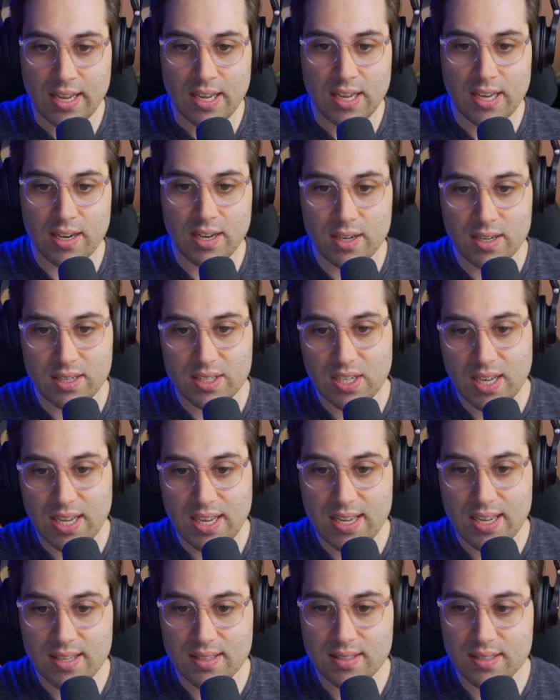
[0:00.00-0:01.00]
Here it
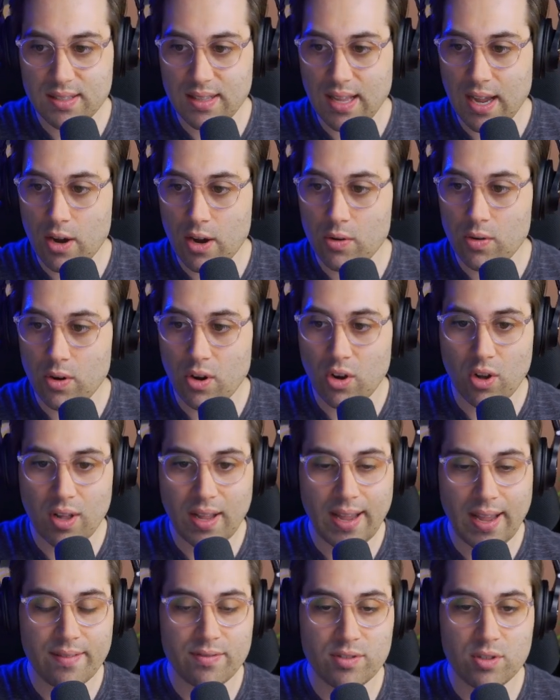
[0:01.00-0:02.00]
is. Now all I
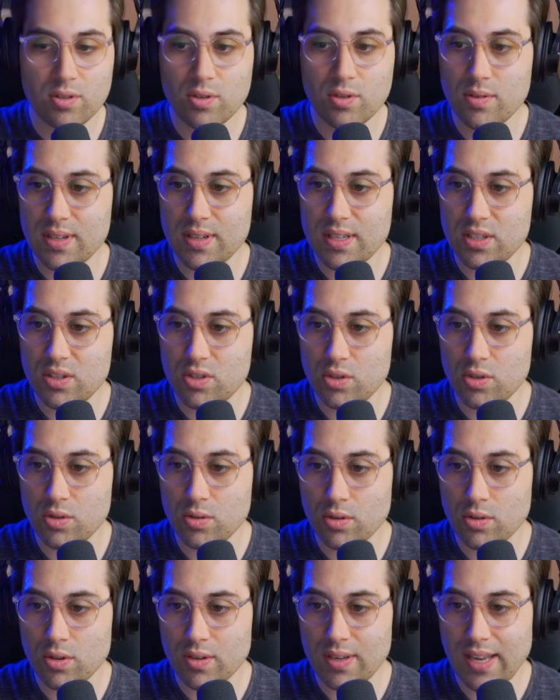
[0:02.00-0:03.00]
have to do is
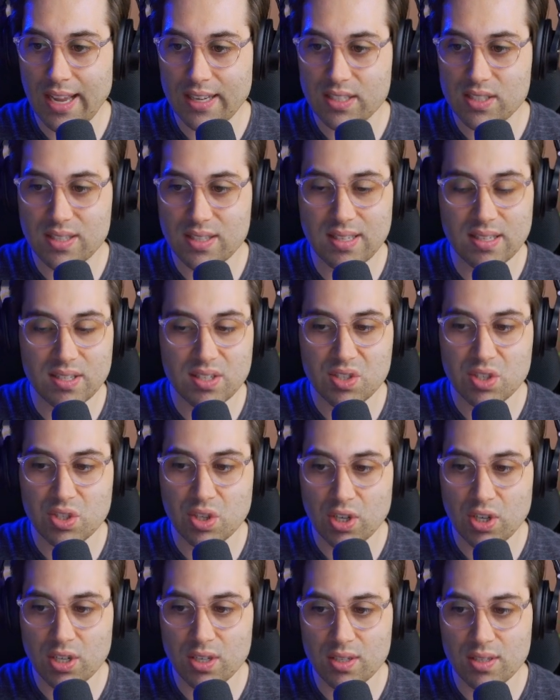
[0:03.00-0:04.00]
to connect the
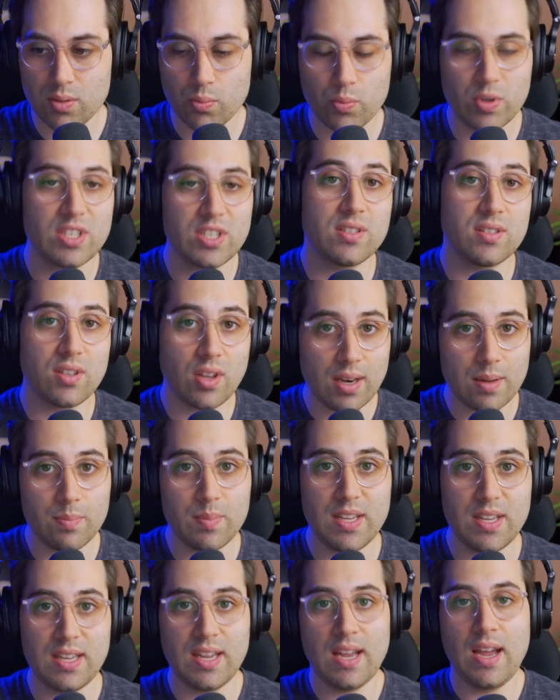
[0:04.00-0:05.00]
source, which is gonna
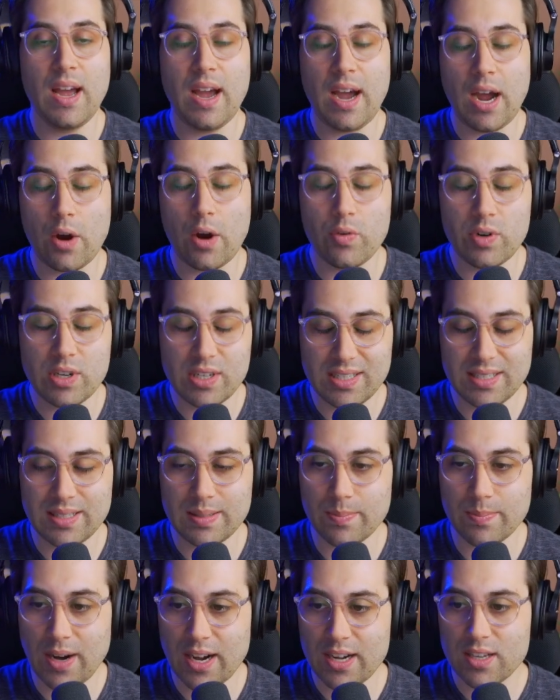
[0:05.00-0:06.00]
be our
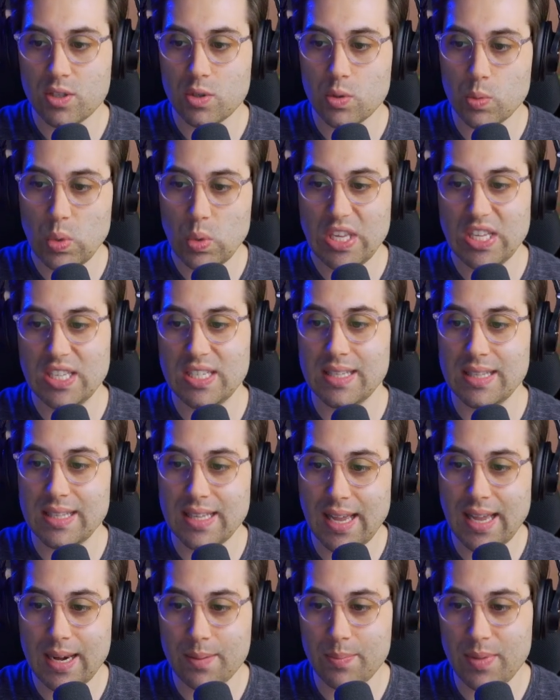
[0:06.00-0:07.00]
Smartsuite
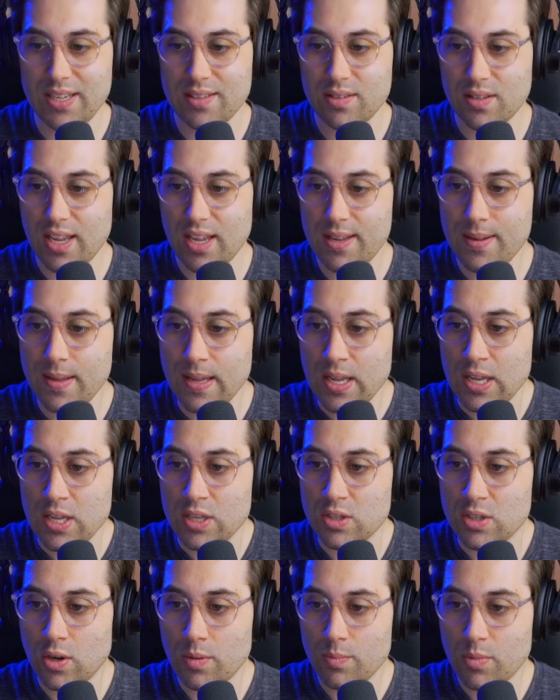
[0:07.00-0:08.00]
database, okay?
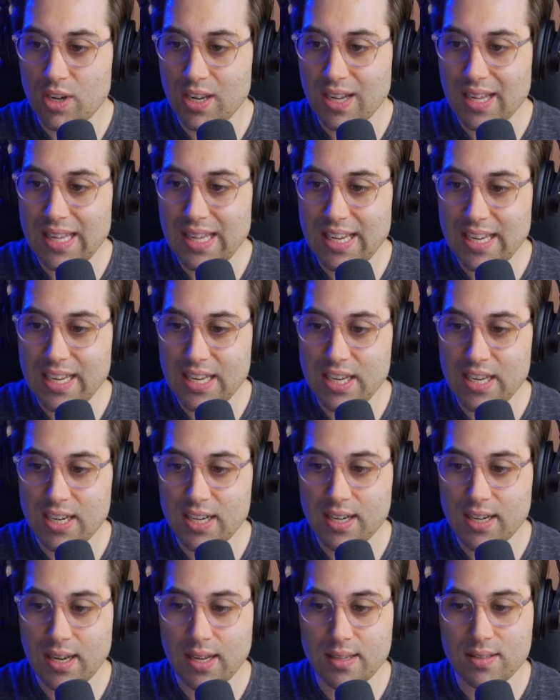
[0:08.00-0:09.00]
So I'm gonna click
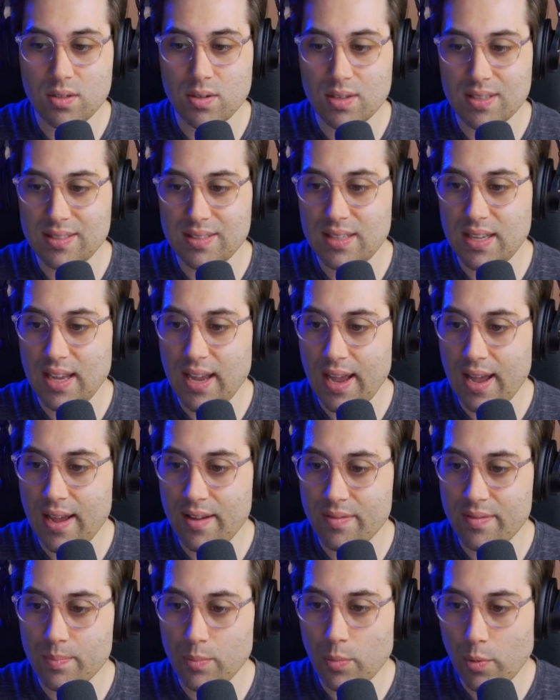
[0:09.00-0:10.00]
here. As you can see, I
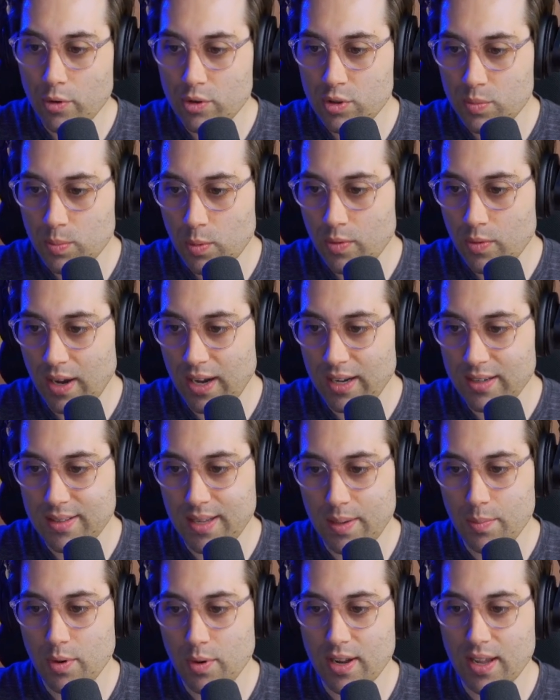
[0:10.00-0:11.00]
have multiple
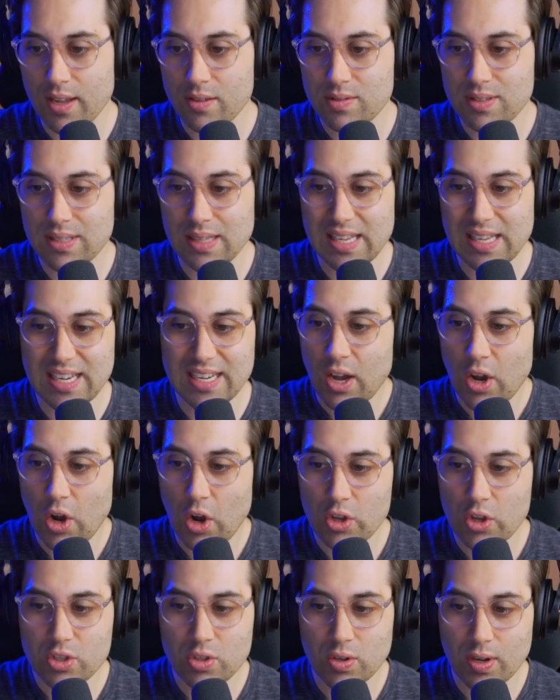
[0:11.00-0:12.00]
Airtable accounts linked,
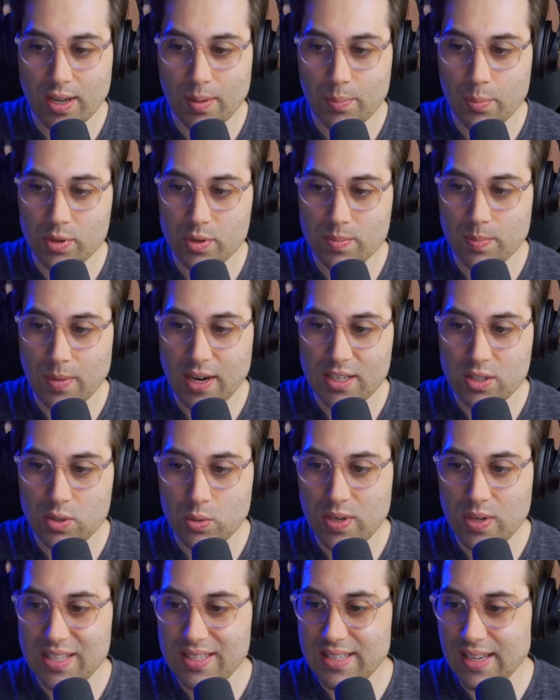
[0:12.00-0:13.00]
also a couple of
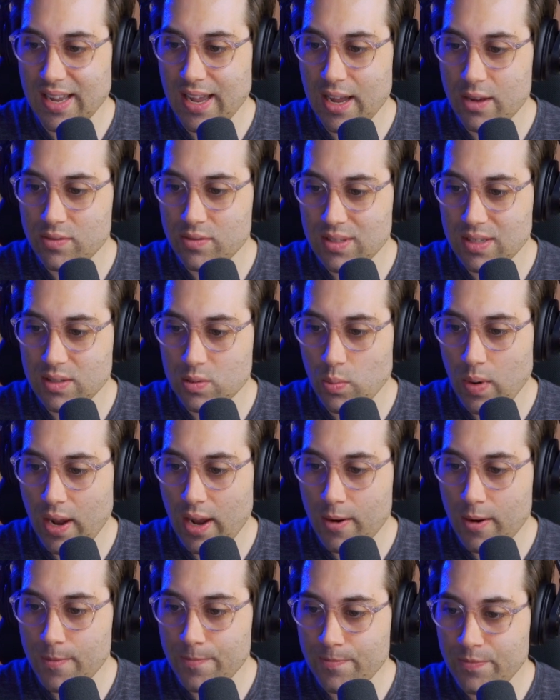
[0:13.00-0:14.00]
Smartsuite accounts as
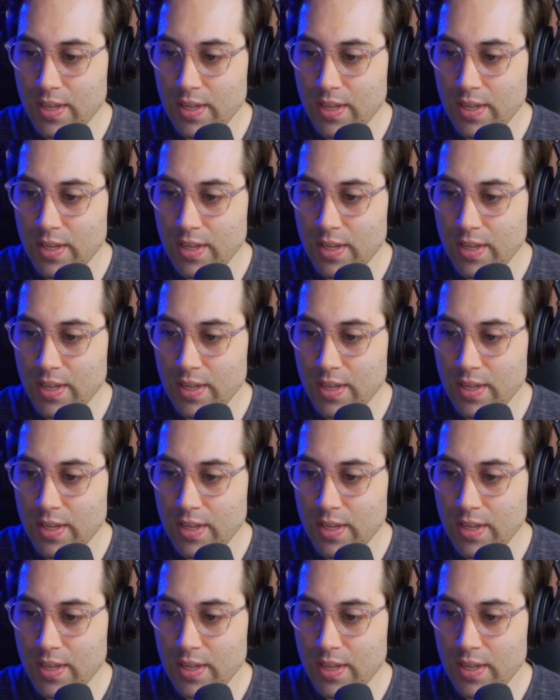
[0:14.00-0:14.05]
well.